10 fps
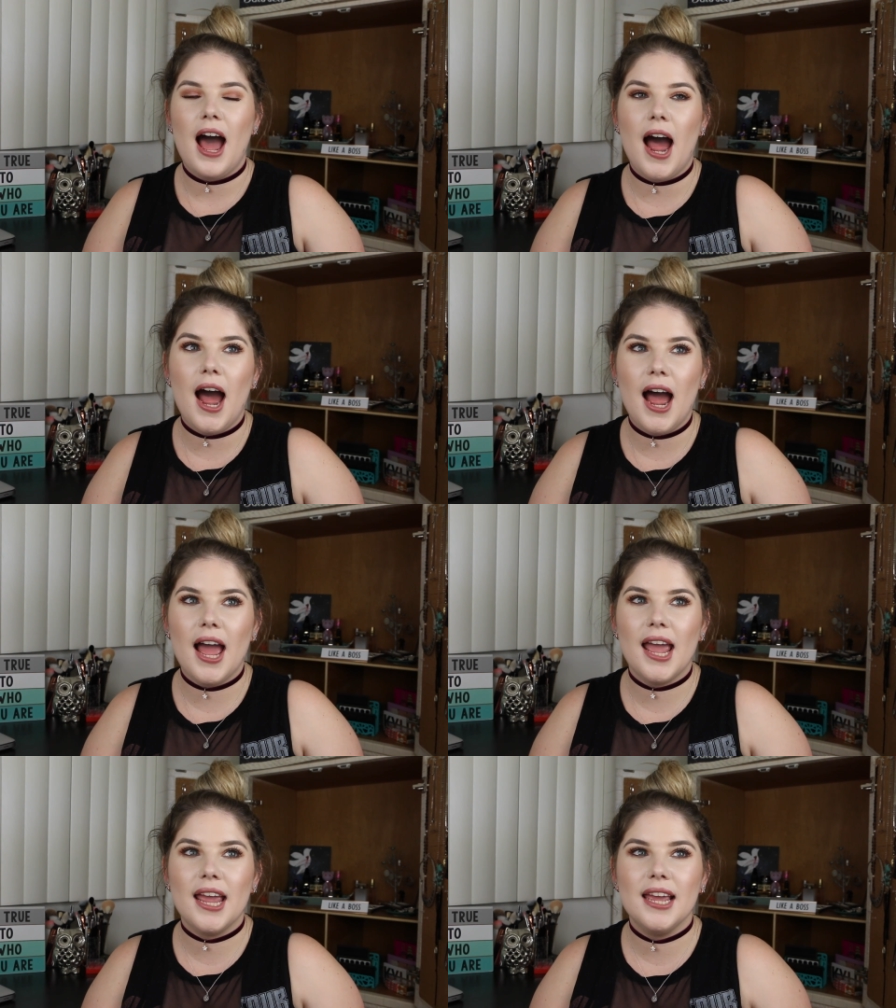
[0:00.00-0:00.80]

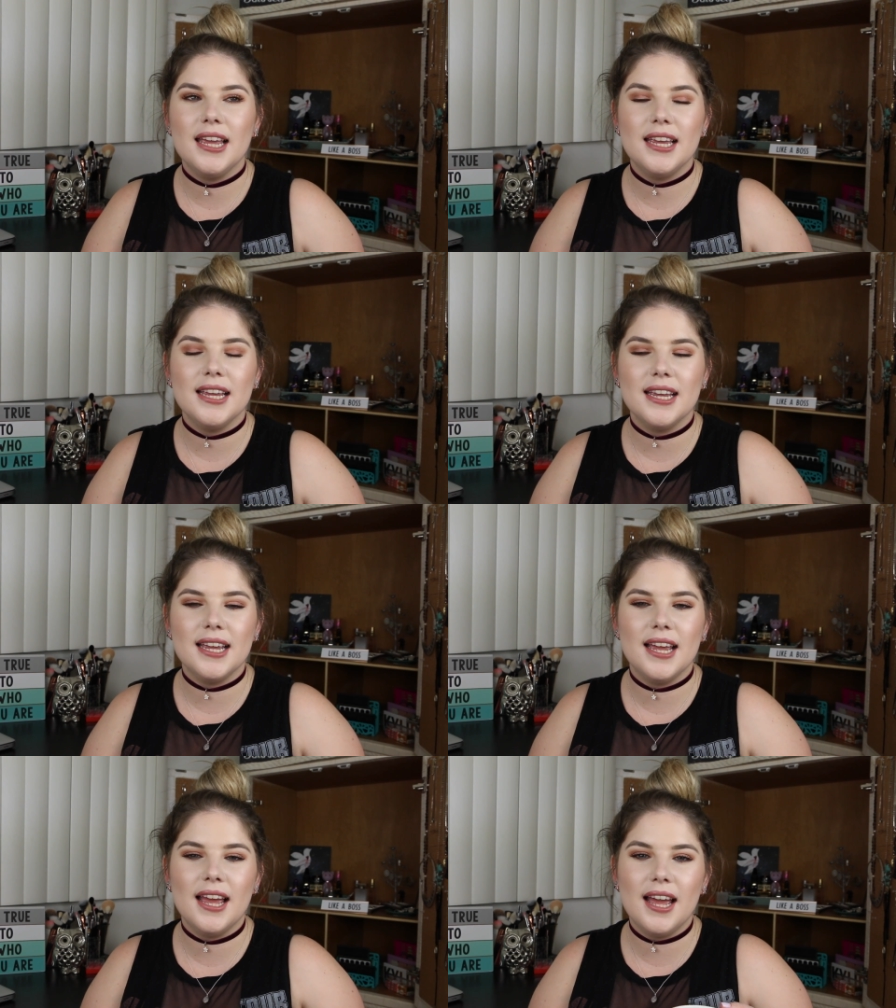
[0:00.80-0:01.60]
I
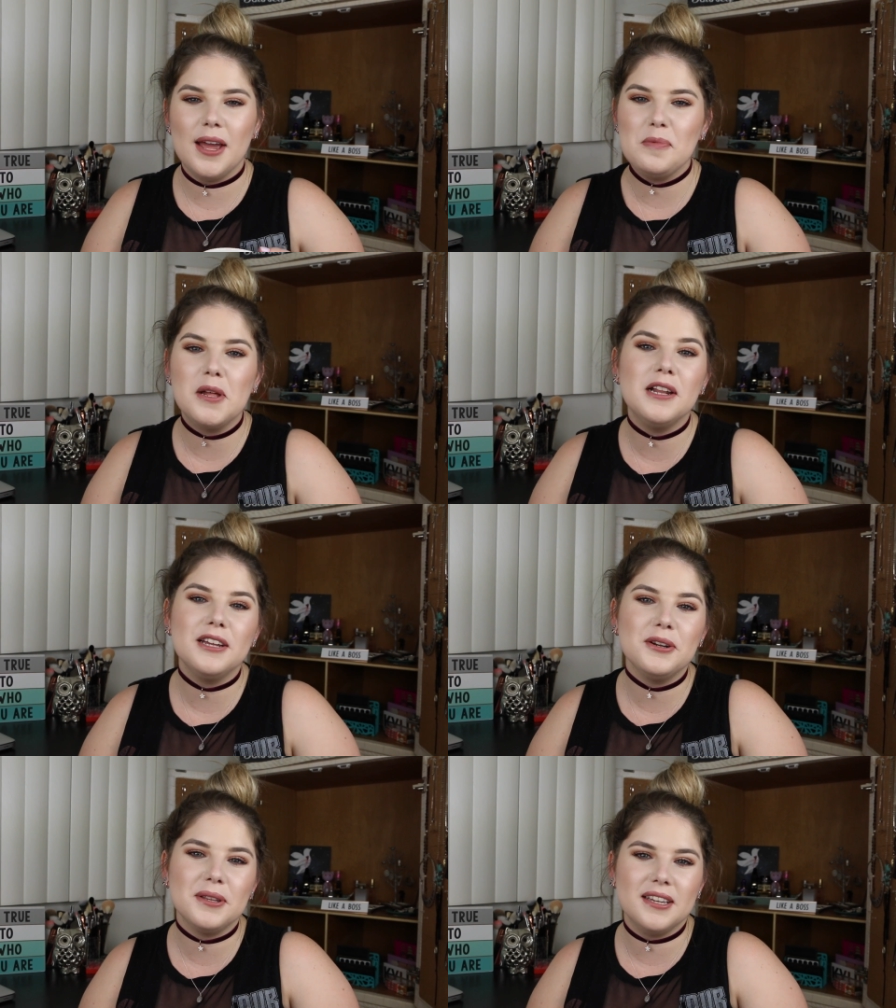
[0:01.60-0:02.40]
am
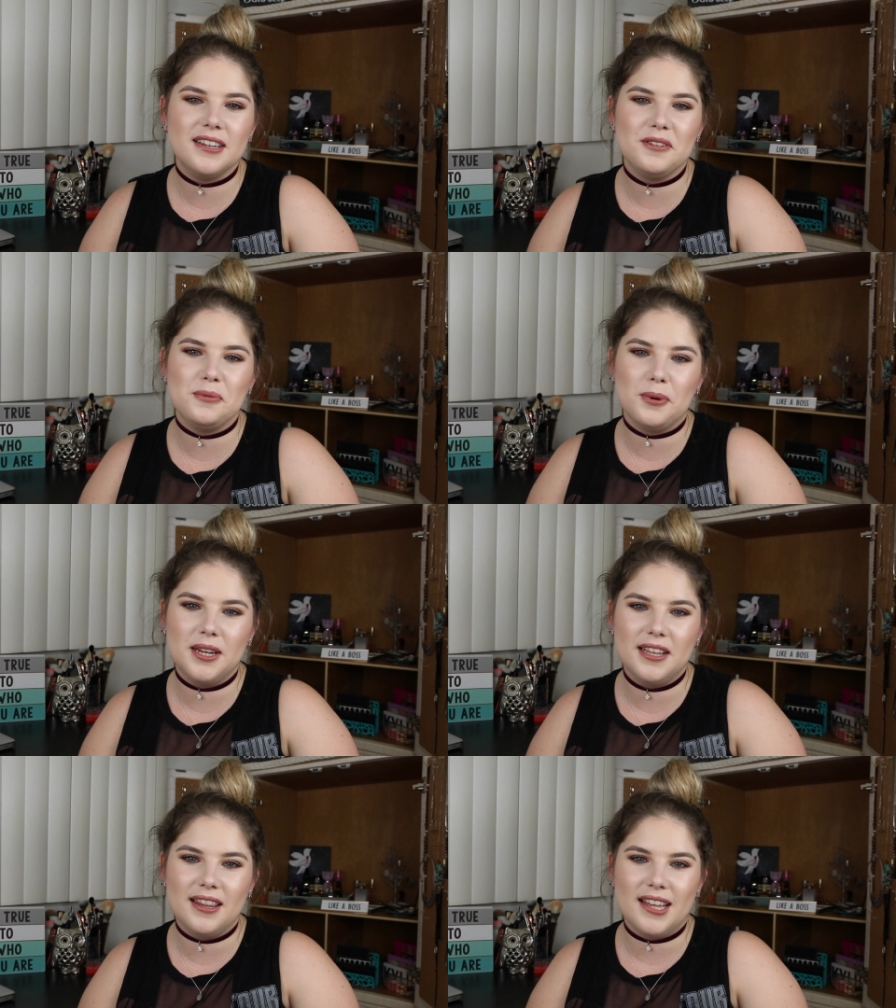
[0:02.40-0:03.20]
clearly
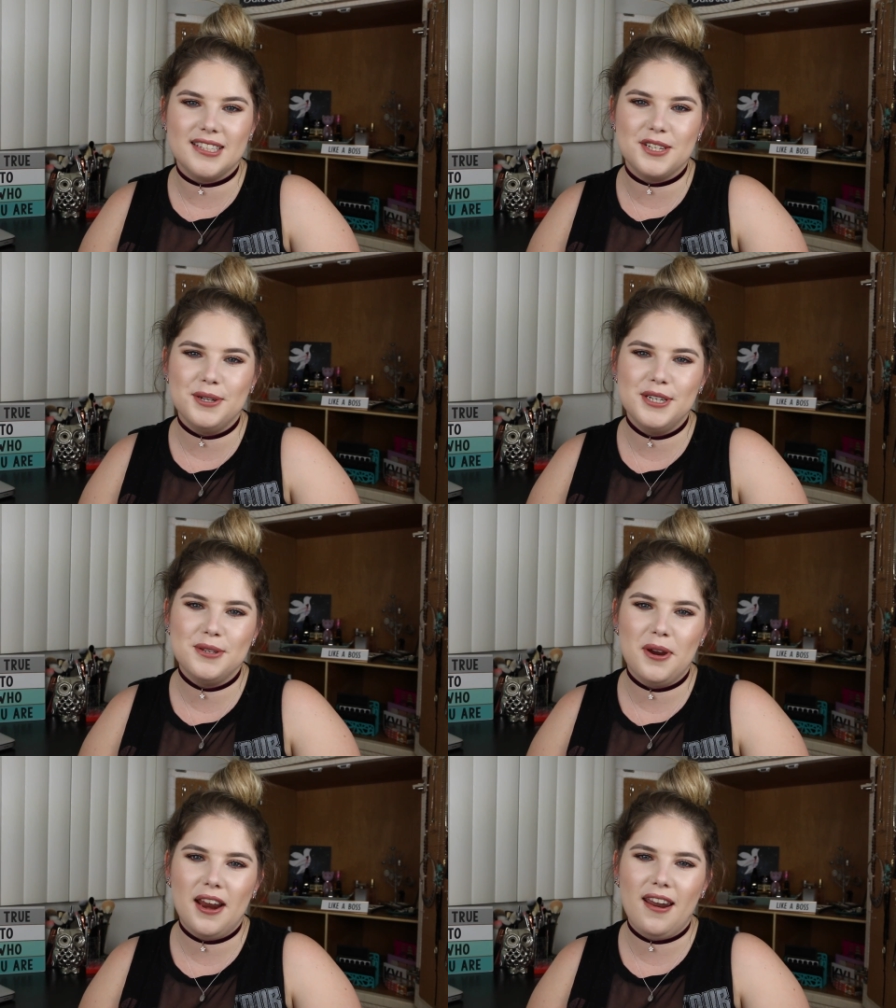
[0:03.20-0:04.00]
reading that series
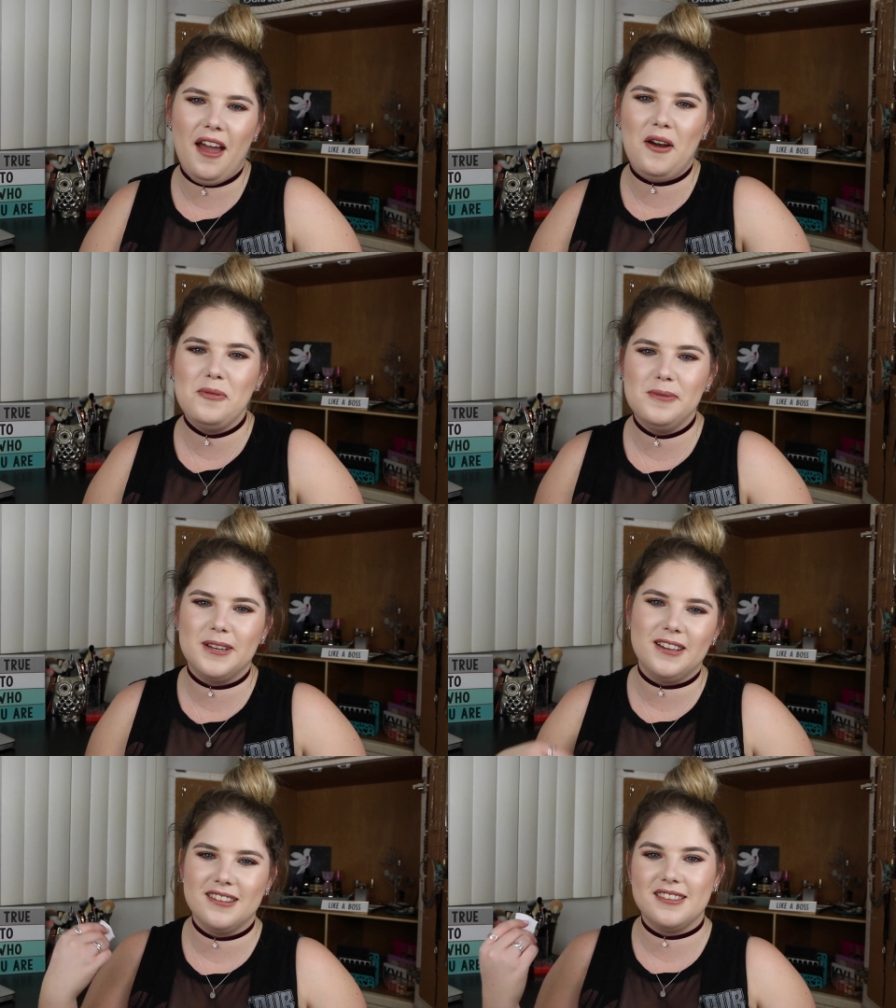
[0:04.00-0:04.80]
right now
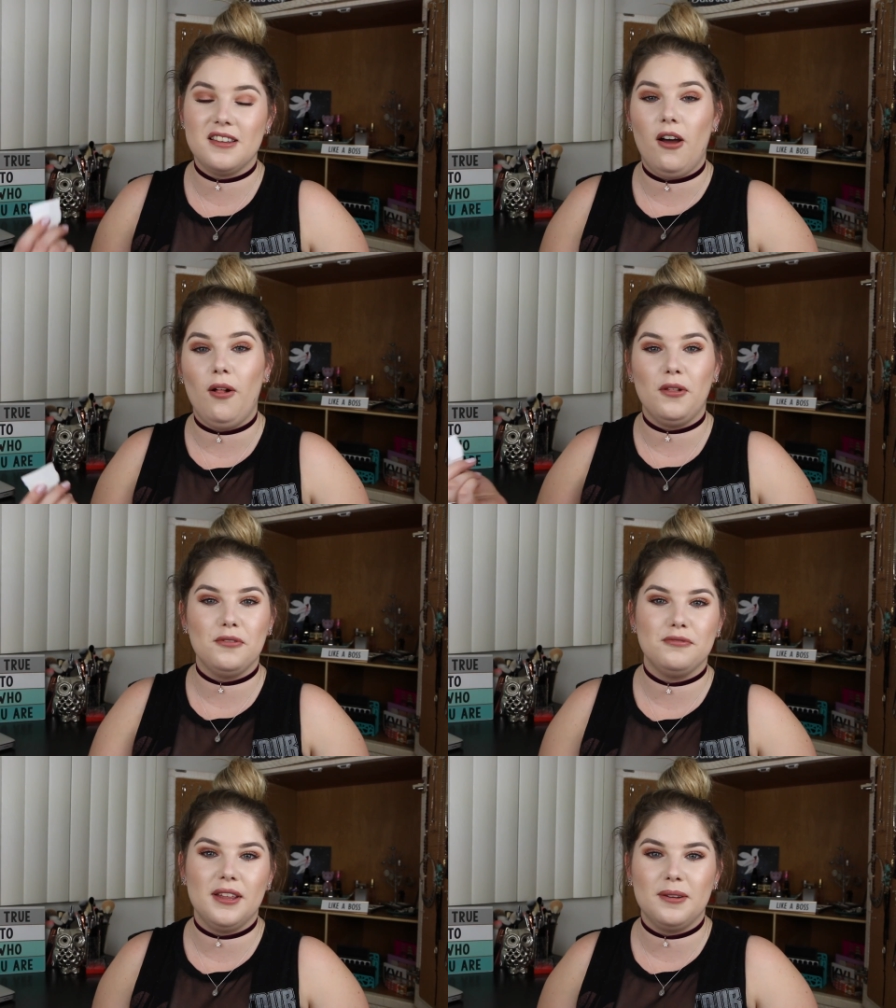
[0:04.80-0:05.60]
because all
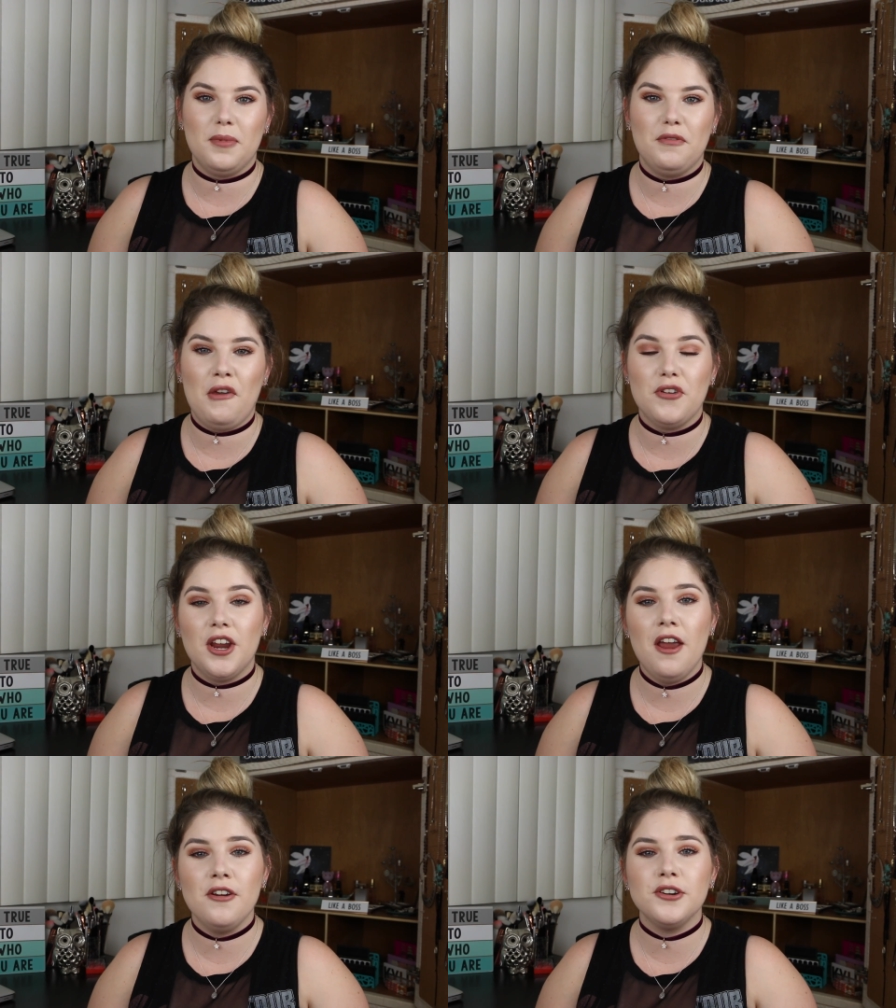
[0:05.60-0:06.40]
of, like, my favorite
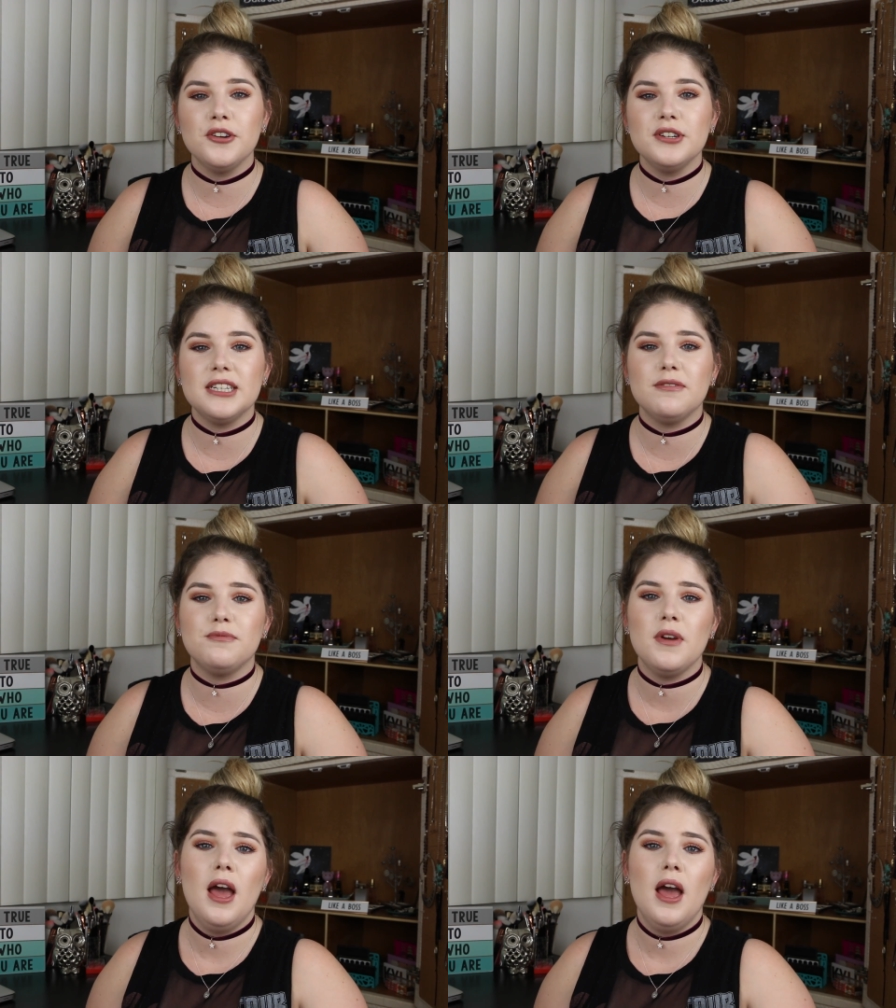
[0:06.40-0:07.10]
characters have